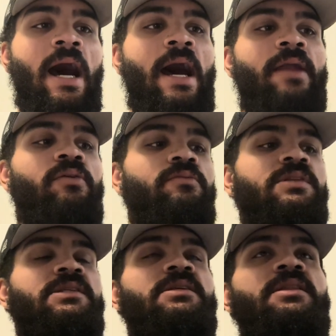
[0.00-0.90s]
I don't
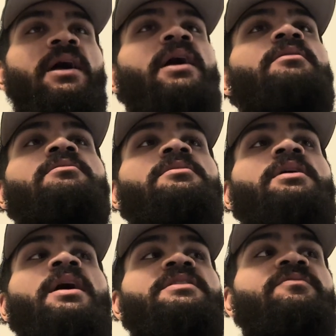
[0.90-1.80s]
see that
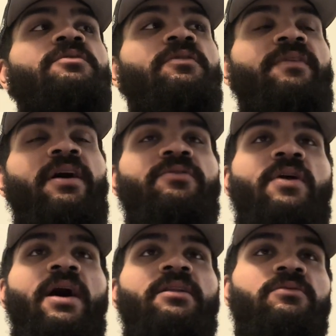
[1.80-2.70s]
as real value
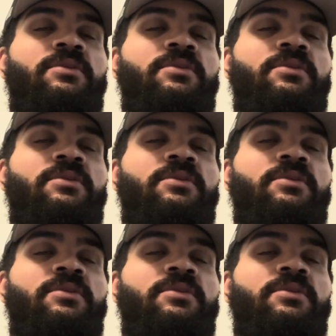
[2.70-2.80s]
added.